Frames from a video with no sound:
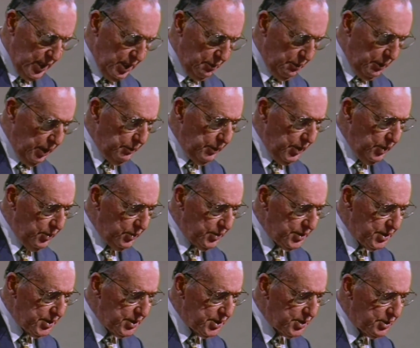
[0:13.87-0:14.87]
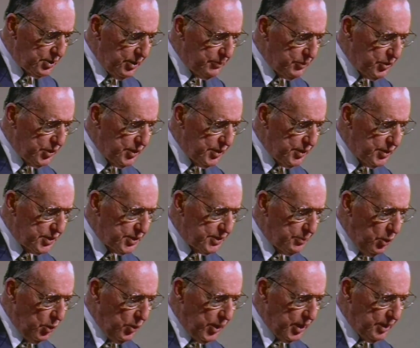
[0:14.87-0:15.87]
Well, we looked at a scripture this
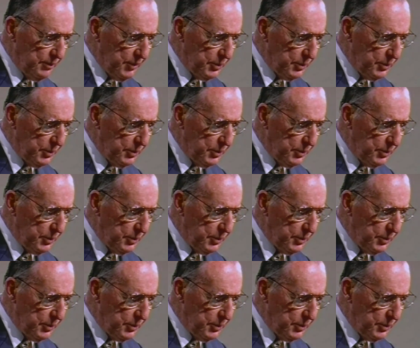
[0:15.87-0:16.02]
morning,